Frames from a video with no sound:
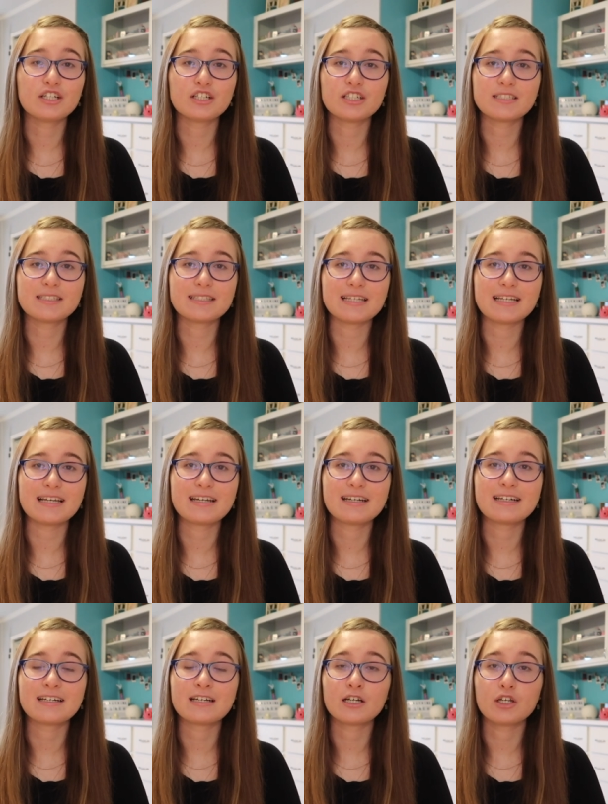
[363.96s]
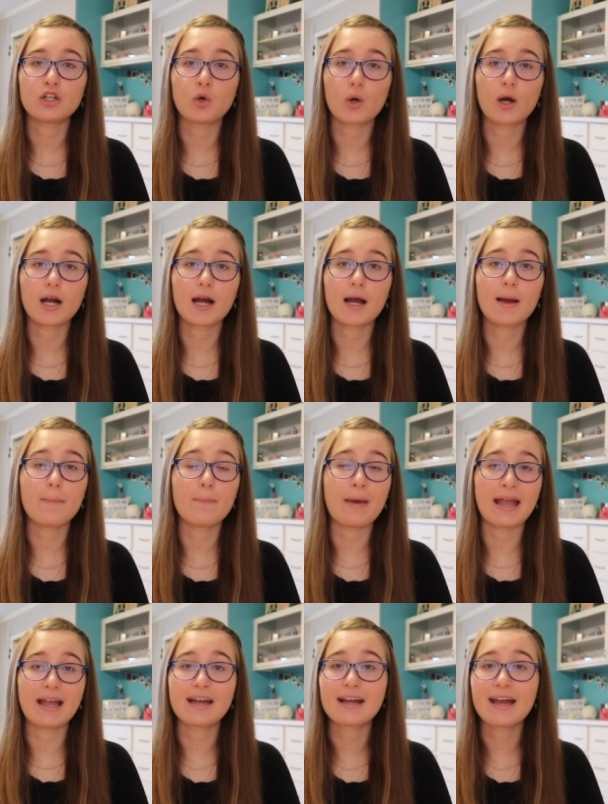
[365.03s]
you're just linking your
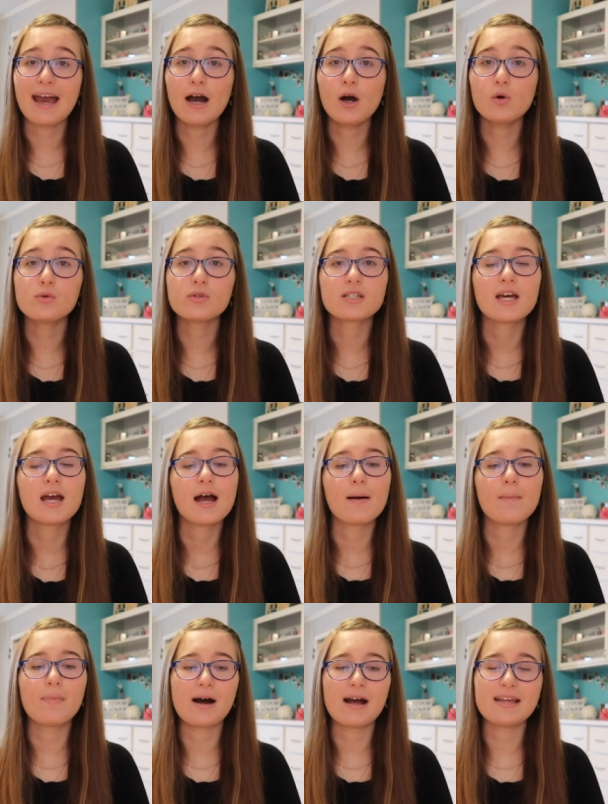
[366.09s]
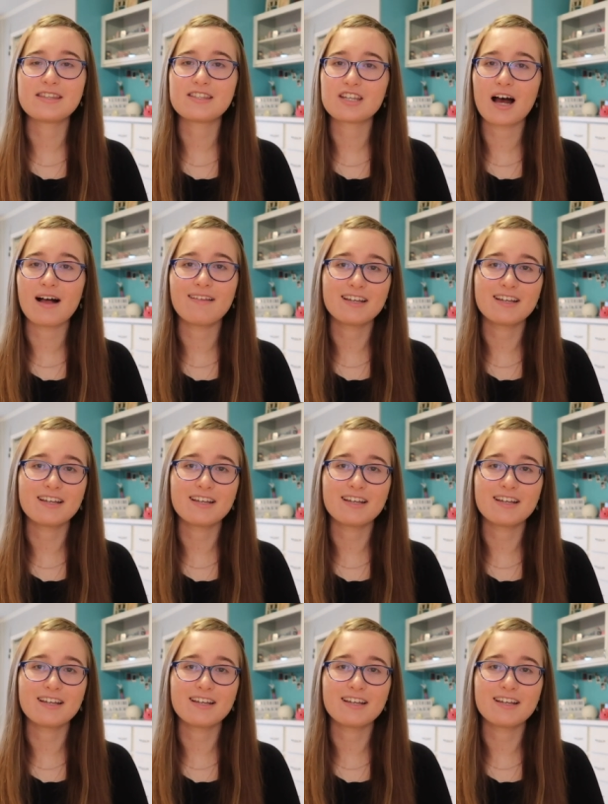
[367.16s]
bank account, but it's not